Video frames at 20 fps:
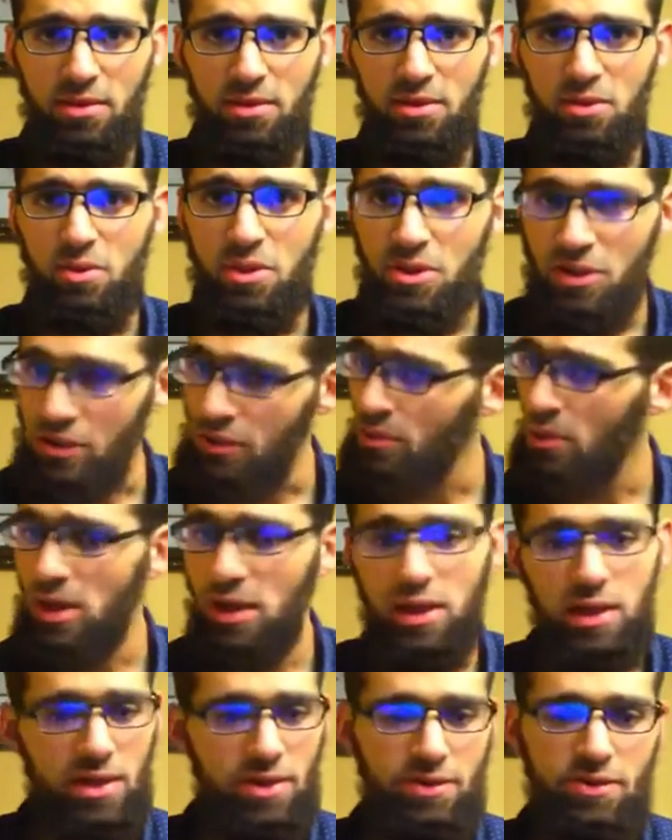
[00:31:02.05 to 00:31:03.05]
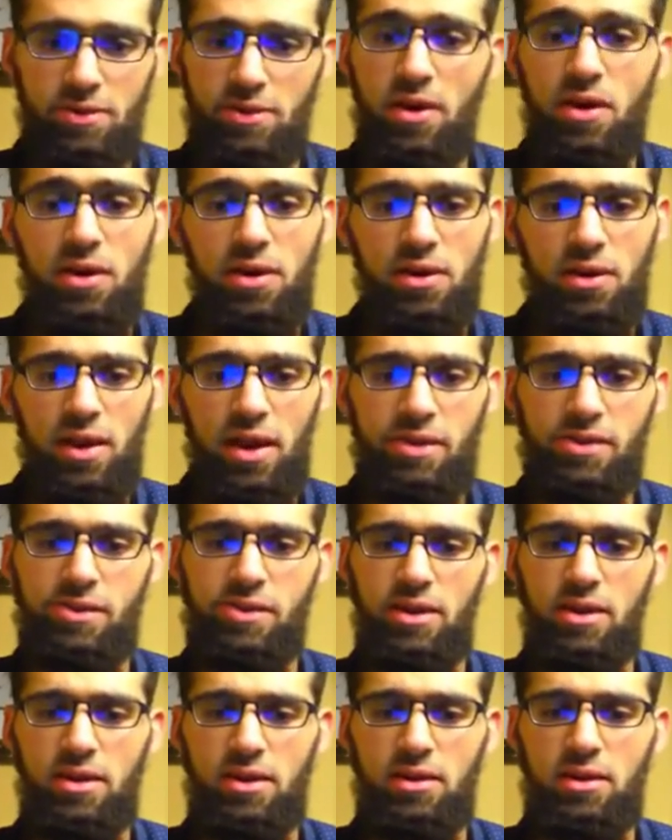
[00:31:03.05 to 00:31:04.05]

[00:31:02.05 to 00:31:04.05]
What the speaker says: We just want to get started, that's it.